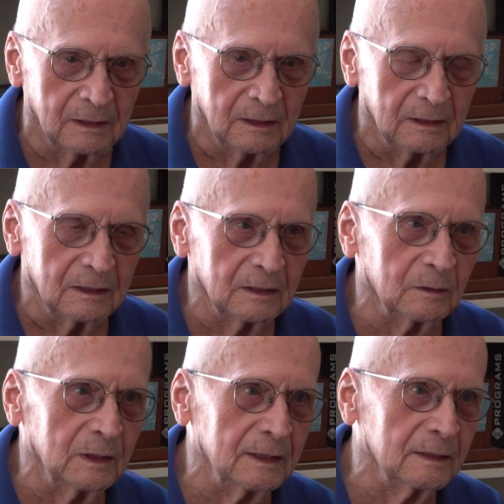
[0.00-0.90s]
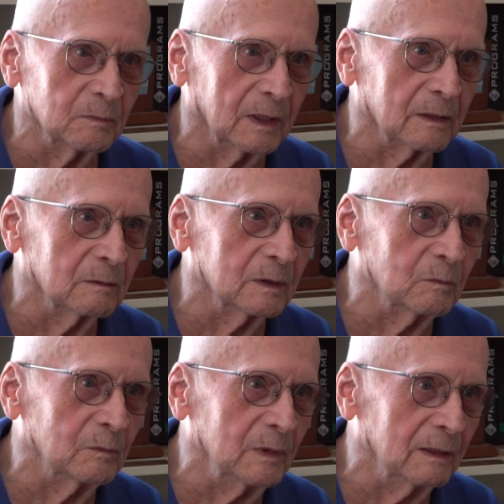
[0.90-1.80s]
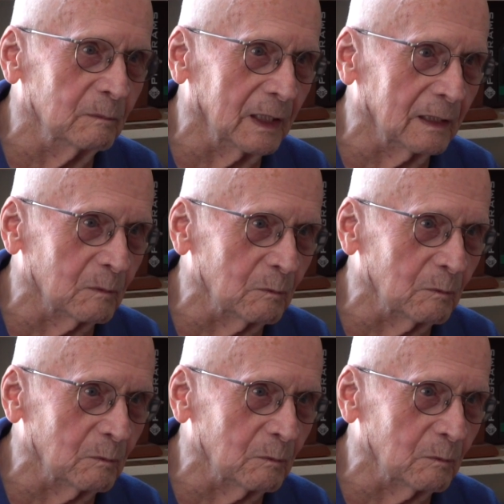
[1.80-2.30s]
So his mother would make him a